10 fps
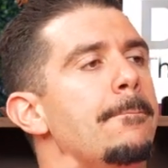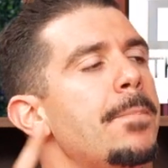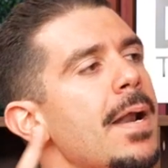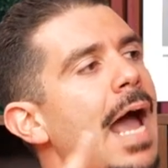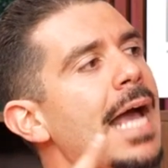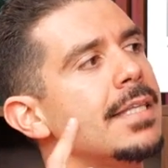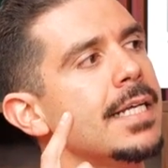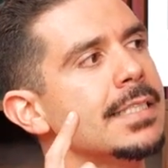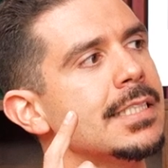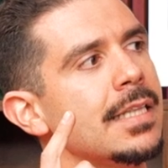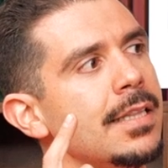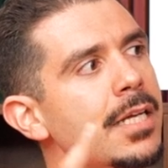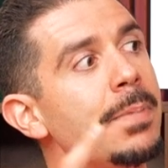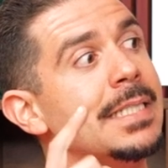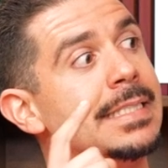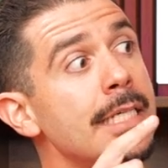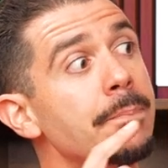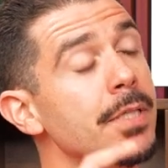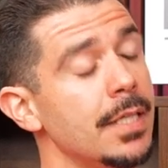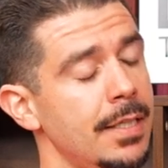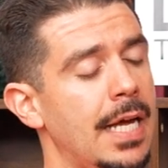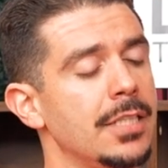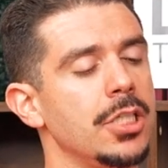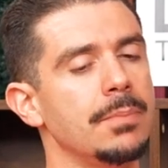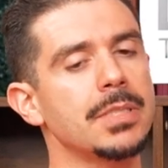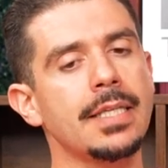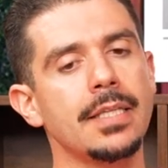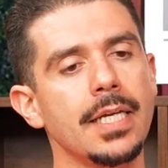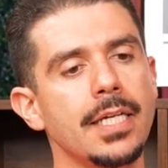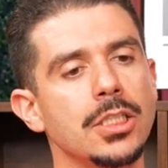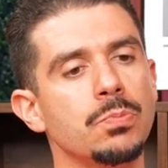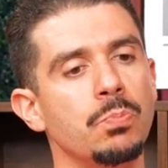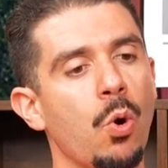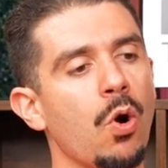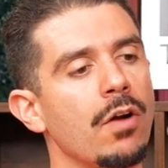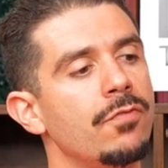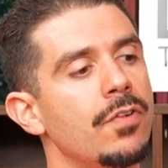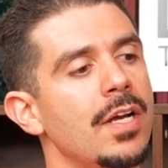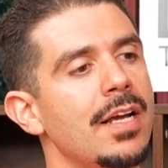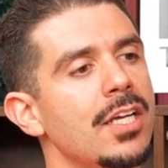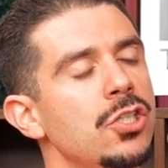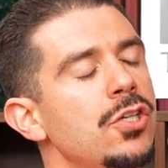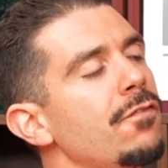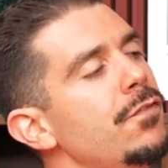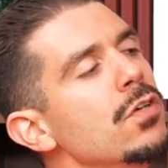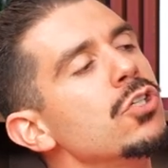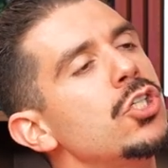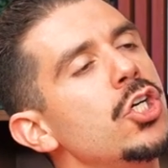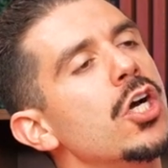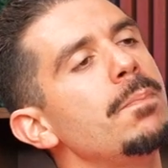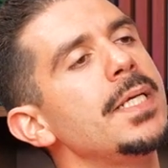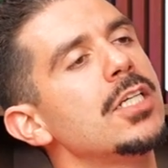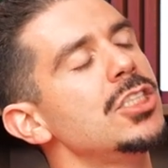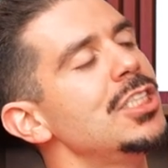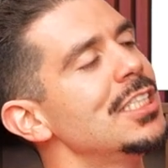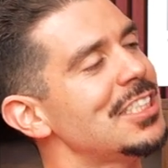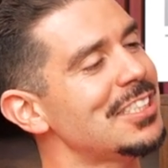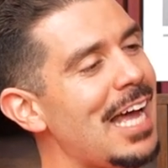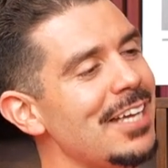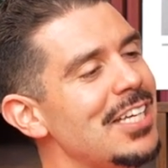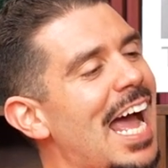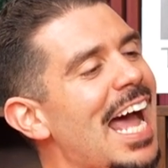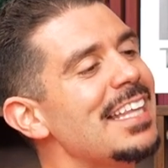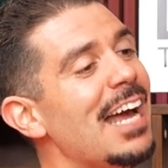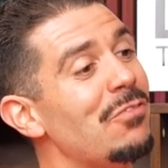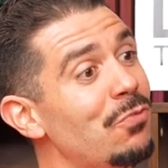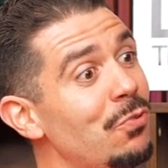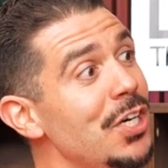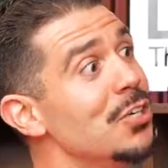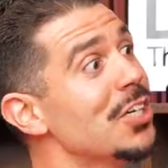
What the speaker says: But I think it's a little bit deeper than that, James. I think it's more of, you feel good because you had that real